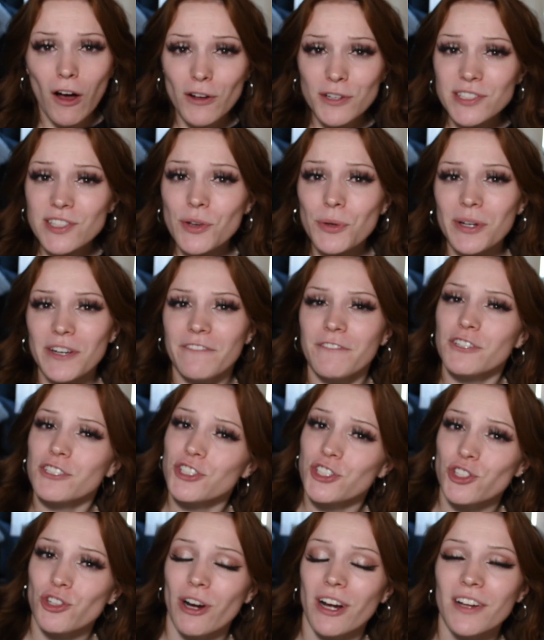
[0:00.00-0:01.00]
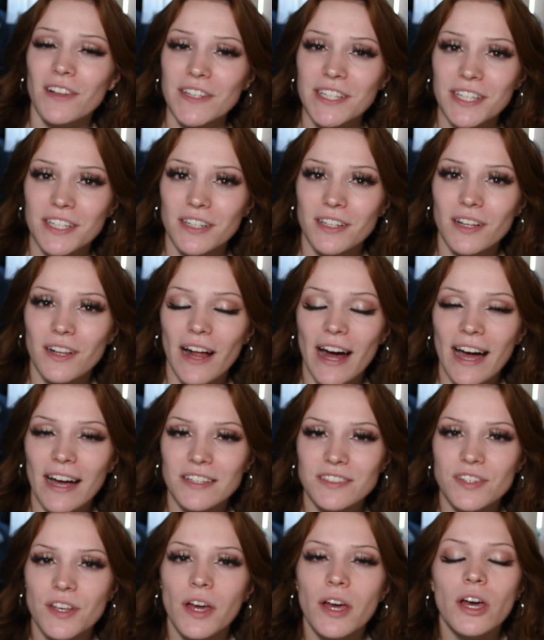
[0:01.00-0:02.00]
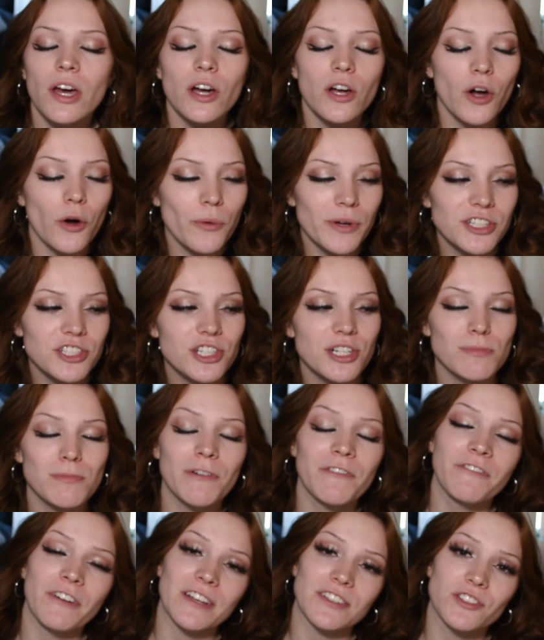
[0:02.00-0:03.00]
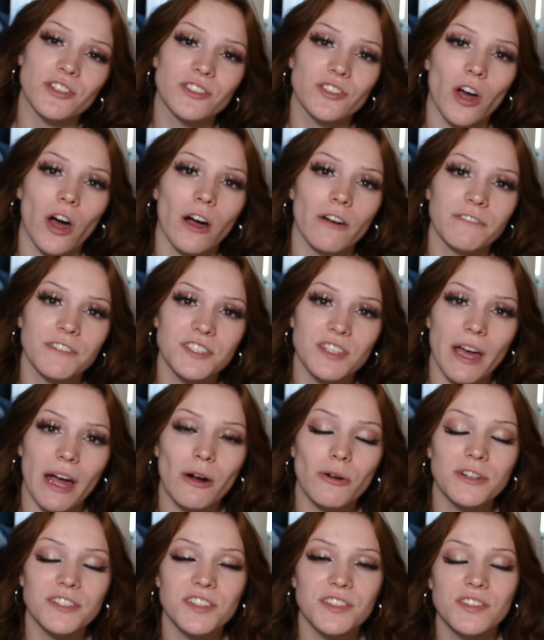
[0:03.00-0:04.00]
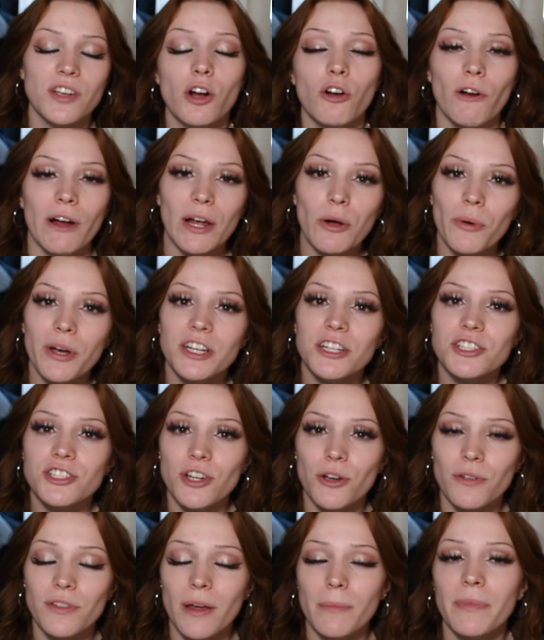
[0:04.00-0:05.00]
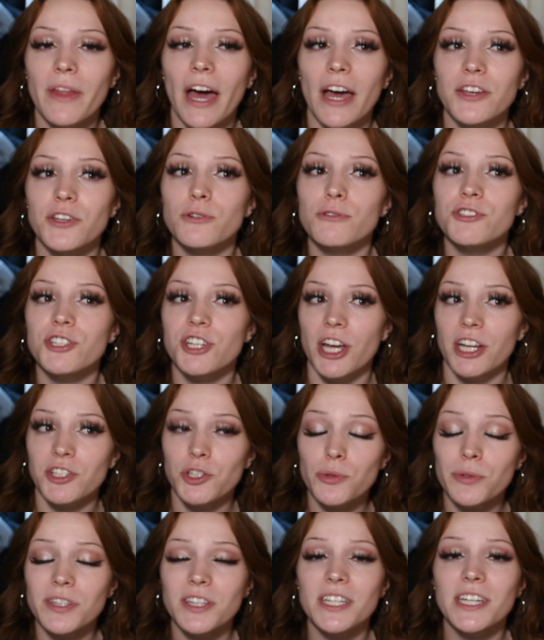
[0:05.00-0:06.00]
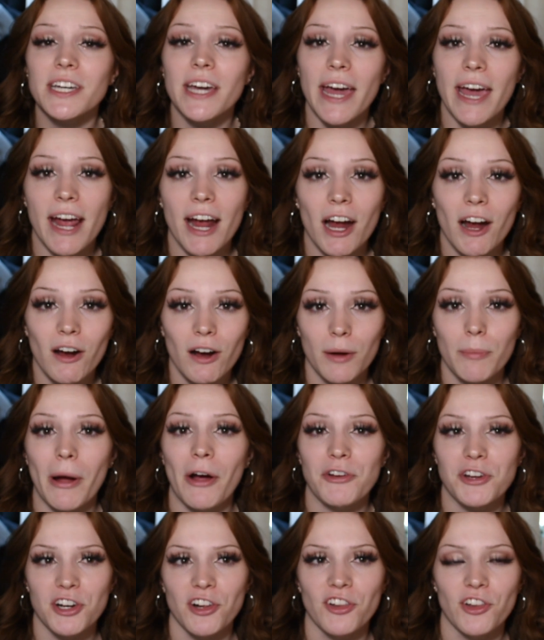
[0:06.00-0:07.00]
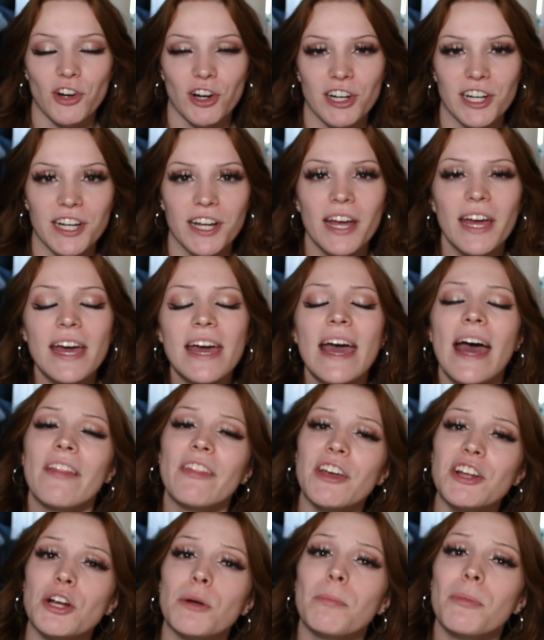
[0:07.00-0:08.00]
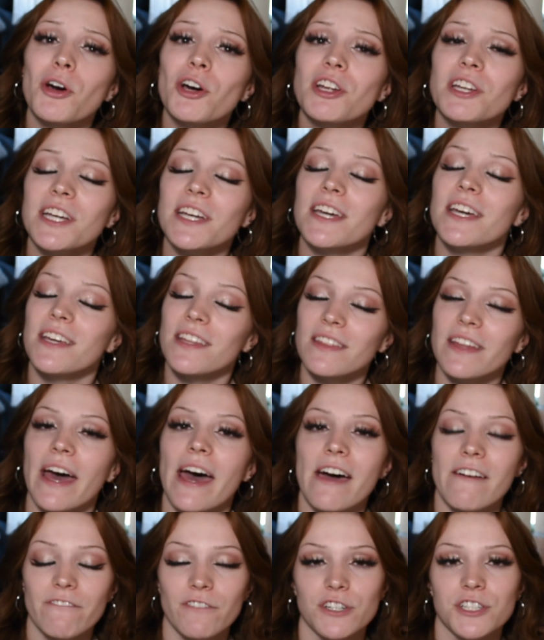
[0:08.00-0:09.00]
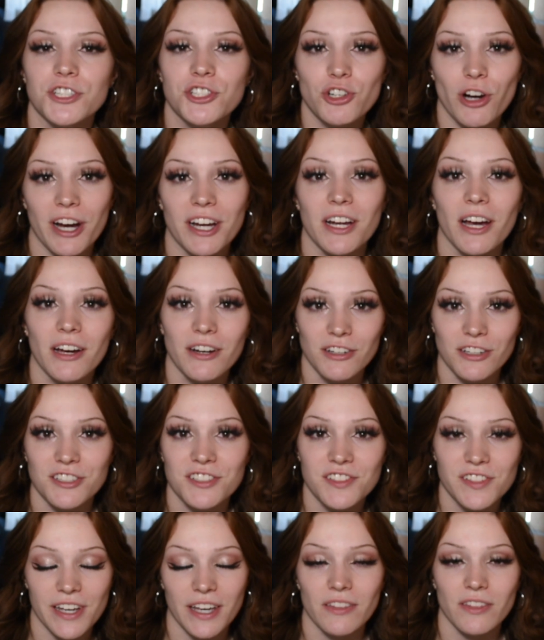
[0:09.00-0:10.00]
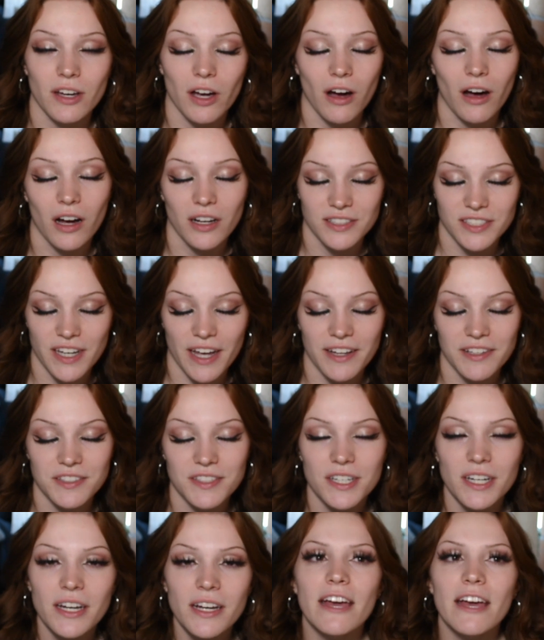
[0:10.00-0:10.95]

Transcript: Also, if you're struggling in a class, going to your professor's office hours is a great way to show them that you genuinely care about your learning and that you're putting in the effort to try to understand the content.